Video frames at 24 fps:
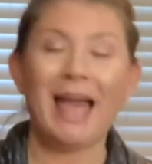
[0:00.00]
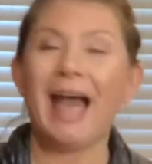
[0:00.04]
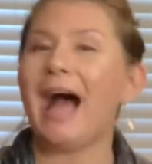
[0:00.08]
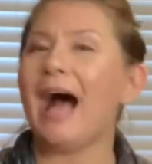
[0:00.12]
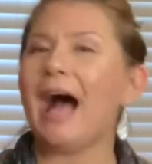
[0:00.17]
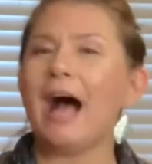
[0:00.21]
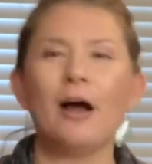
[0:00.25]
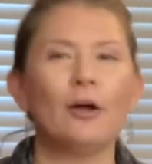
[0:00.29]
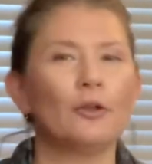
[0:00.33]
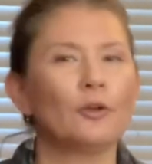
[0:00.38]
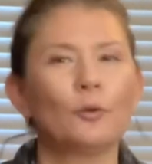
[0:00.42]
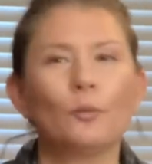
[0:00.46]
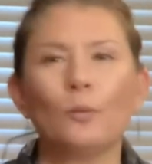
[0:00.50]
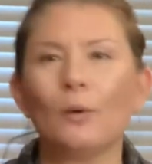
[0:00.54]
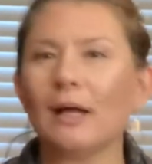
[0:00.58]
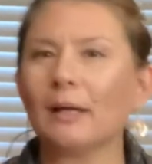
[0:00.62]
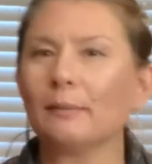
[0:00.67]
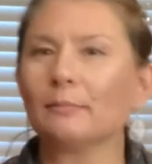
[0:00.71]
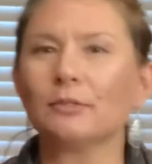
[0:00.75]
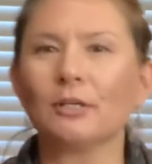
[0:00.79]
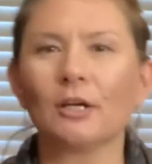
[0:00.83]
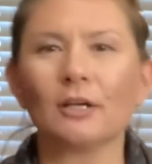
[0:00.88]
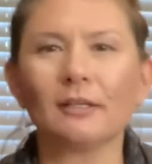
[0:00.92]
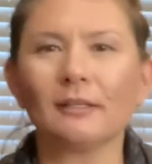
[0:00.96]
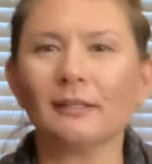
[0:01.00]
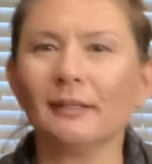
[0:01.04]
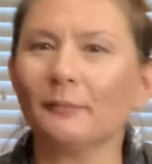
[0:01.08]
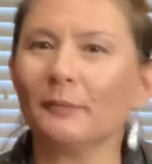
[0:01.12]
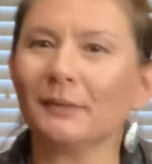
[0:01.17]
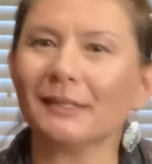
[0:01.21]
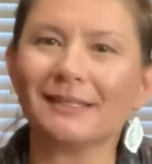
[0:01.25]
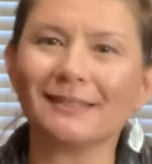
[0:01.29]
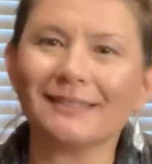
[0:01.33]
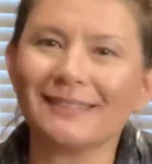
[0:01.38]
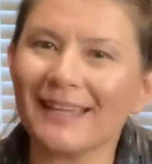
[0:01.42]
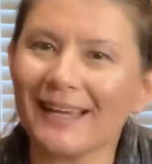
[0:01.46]
I don't know why I'm talking with
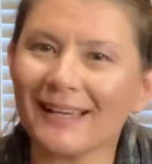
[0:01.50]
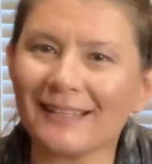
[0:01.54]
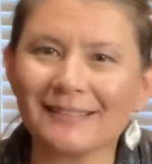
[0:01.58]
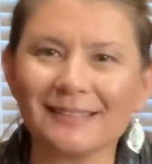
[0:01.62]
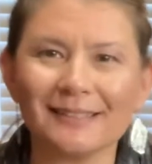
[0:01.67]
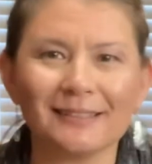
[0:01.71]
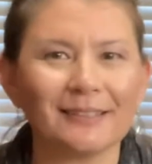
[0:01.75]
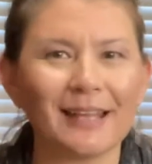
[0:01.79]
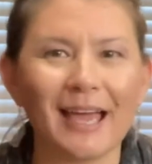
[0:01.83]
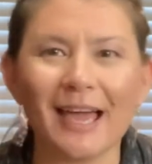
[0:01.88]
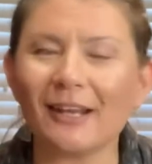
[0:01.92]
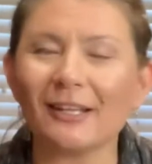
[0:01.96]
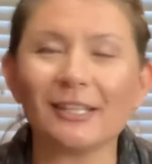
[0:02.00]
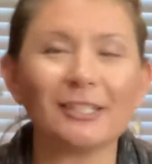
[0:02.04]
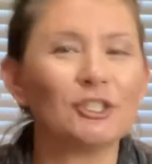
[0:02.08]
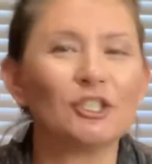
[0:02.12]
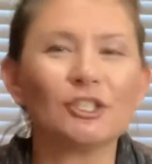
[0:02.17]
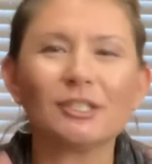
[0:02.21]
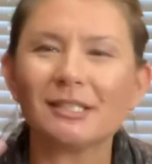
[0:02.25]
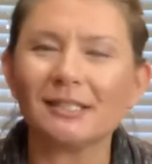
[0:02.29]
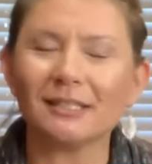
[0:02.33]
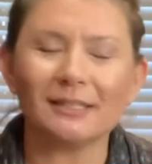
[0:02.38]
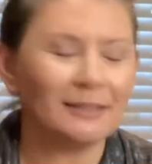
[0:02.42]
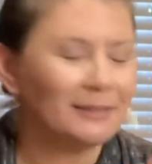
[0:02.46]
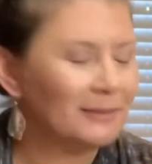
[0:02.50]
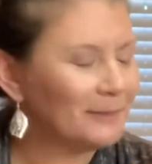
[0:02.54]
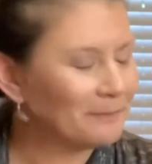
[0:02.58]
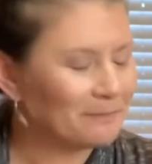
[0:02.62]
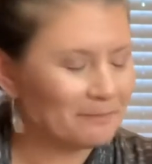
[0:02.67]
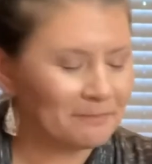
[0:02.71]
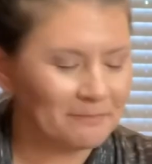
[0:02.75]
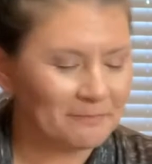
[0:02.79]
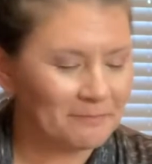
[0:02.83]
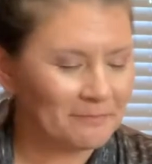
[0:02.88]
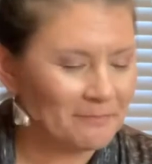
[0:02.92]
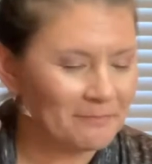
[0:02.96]
this accent. It just
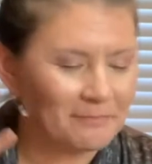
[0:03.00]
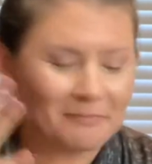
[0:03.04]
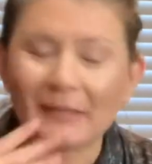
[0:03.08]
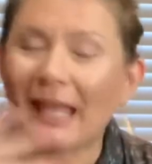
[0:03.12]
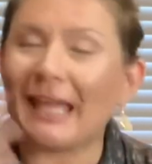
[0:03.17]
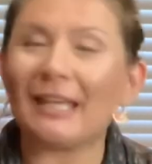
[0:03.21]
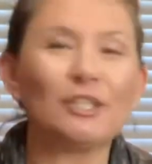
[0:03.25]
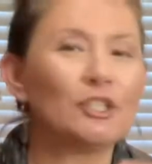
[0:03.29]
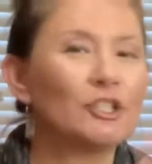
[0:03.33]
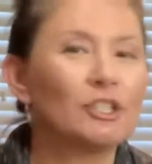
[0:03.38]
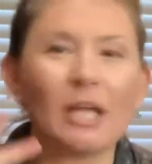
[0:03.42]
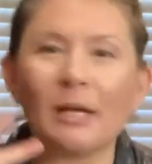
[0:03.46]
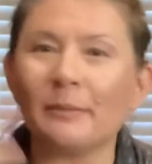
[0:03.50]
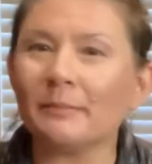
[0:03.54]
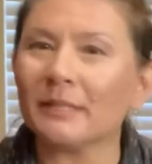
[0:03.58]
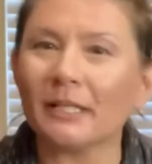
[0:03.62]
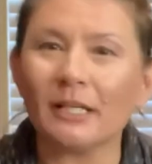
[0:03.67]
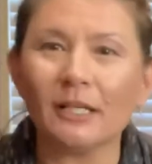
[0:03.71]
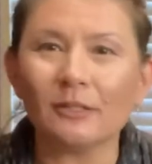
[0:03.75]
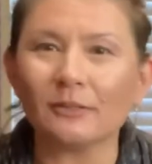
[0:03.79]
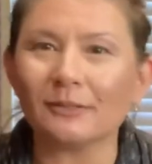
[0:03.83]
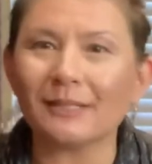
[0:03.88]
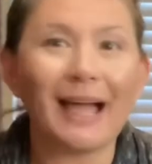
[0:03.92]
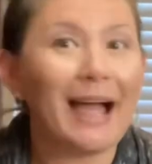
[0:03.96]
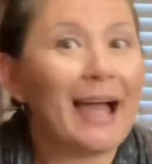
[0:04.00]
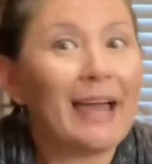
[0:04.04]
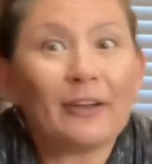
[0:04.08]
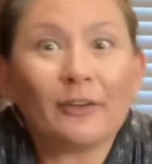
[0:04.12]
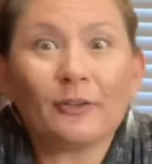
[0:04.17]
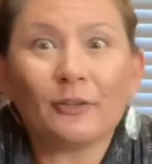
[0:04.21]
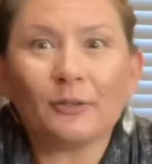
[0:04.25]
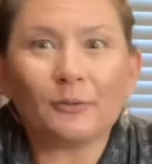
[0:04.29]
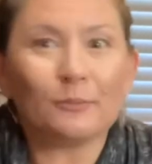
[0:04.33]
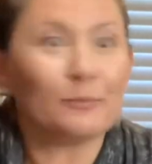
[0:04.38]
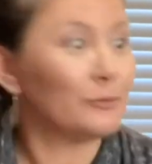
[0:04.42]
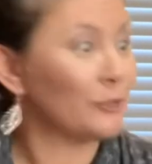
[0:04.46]
comes and goes. I don't
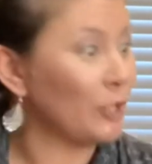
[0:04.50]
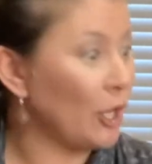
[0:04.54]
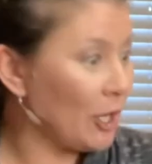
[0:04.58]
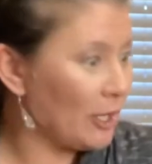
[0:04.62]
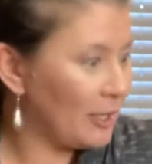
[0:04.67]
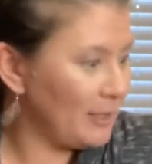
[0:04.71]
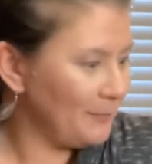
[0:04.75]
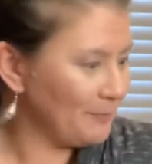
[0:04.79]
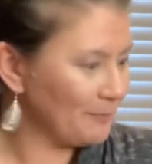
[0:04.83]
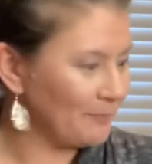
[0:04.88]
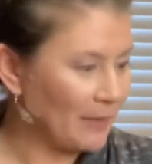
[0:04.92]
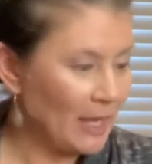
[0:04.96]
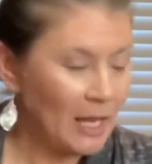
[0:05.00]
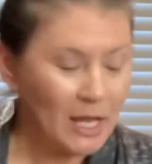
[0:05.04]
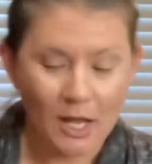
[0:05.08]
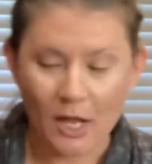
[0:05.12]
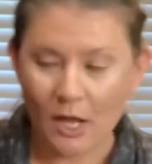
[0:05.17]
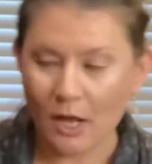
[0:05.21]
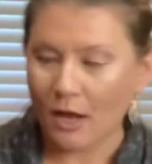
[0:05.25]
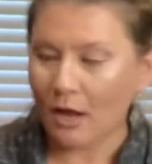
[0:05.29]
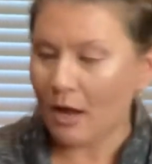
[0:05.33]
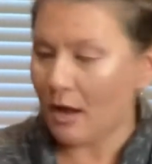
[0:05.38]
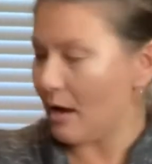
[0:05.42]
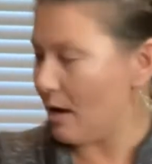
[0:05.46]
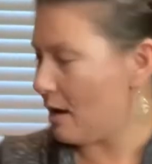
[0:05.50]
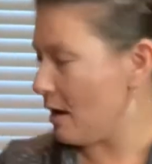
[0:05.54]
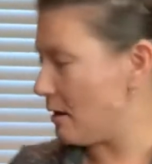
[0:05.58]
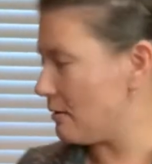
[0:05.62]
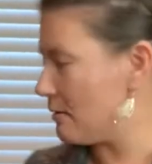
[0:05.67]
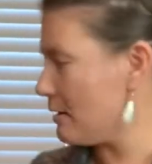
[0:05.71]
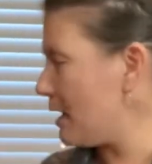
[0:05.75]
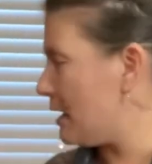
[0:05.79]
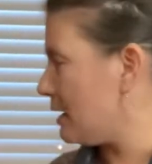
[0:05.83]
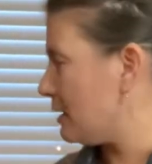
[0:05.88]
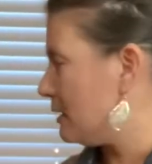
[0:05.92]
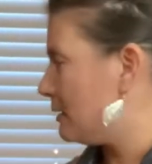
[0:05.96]
know, sorry. All
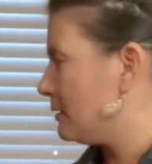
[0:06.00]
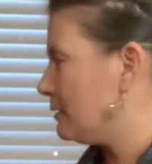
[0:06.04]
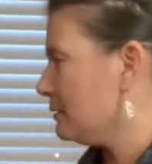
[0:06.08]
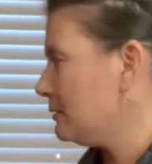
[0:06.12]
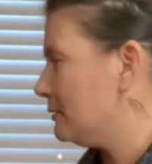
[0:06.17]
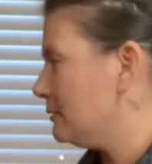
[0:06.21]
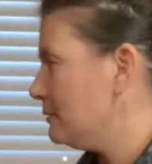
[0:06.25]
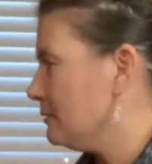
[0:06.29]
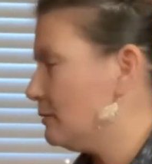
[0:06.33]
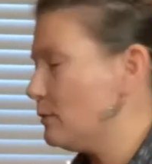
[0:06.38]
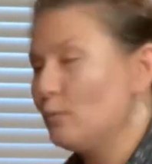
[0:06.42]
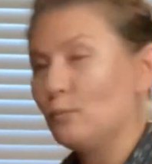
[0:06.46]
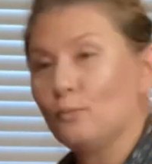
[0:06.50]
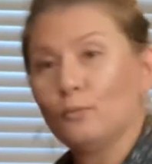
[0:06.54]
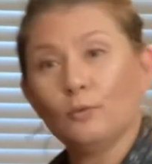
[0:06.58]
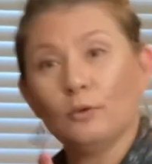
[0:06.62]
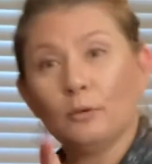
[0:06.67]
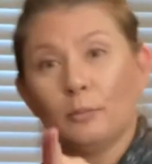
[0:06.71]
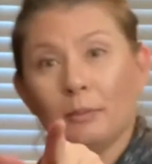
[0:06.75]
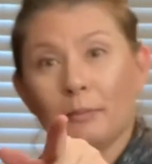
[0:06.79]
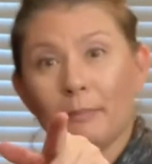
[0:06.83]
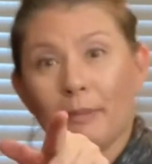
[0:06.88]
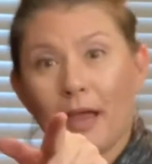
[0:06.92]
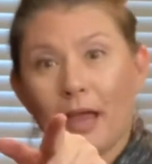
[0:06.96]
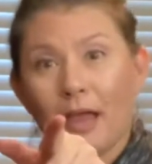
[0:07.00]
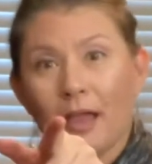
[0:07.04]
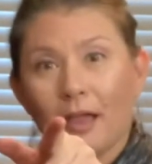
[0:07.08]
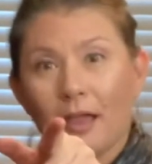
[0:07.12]
right, we'll be back.